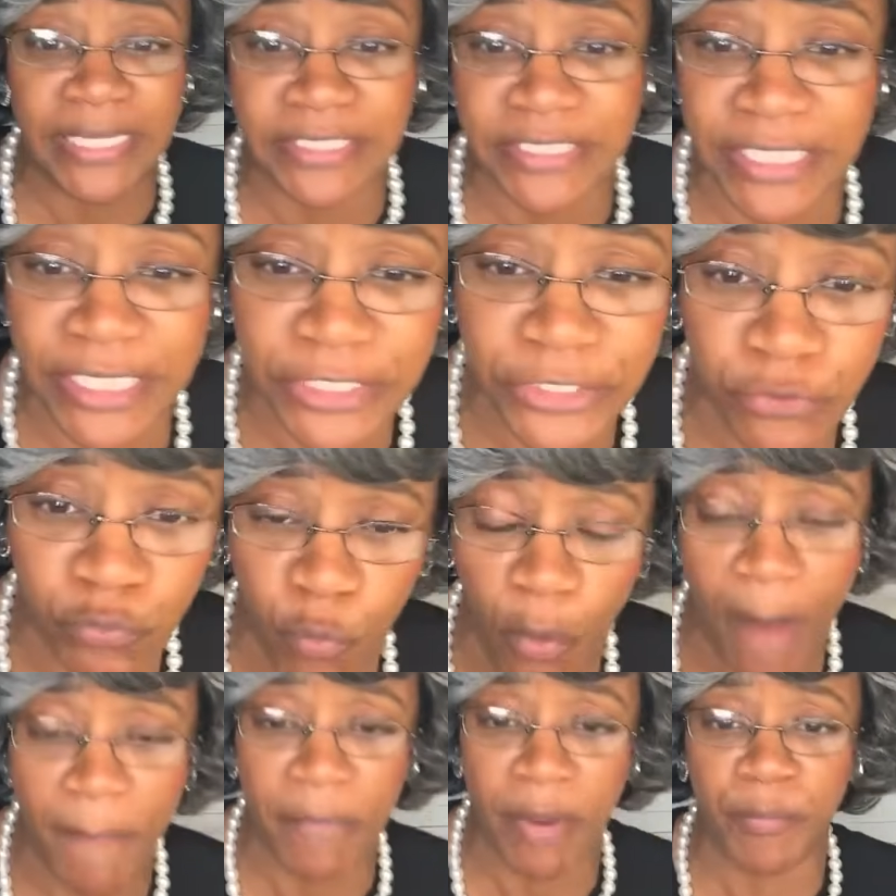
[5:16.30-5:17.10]
guys, and this
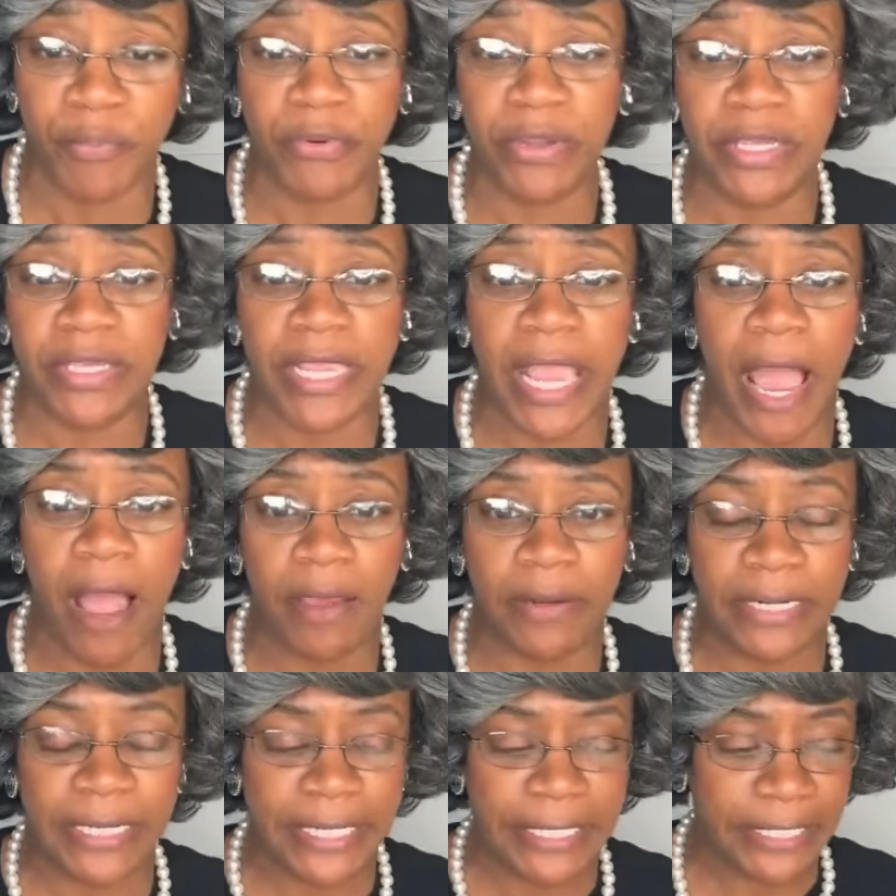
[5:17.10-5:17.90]
is where I'm going to bring
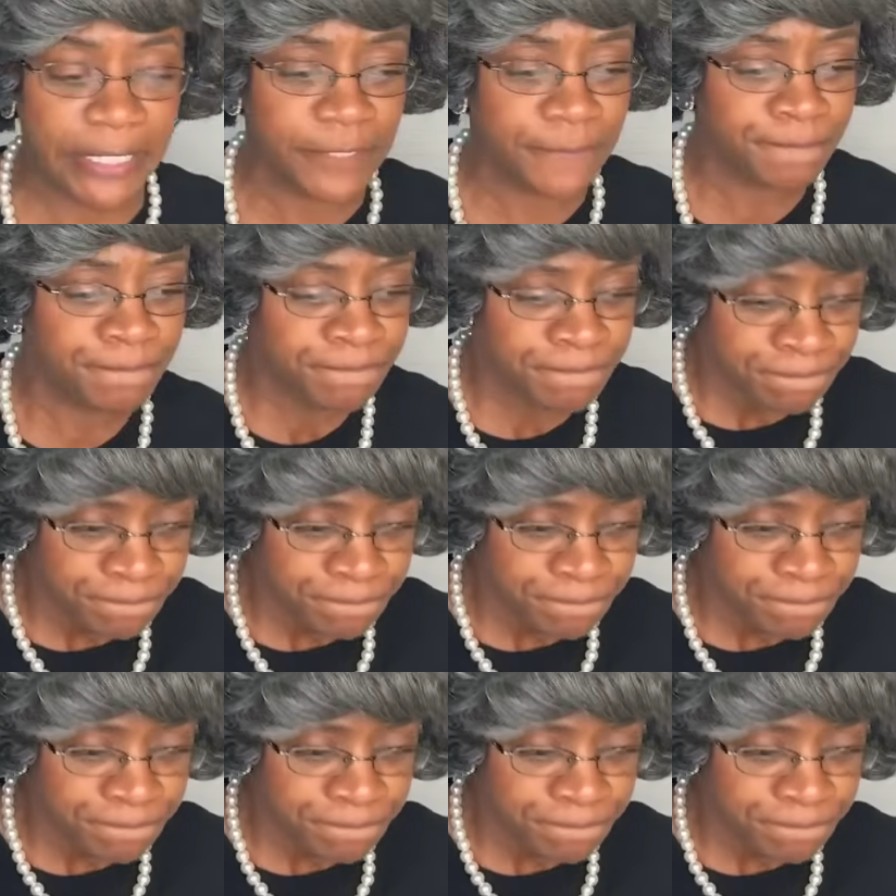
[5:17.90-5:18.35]
y'all in,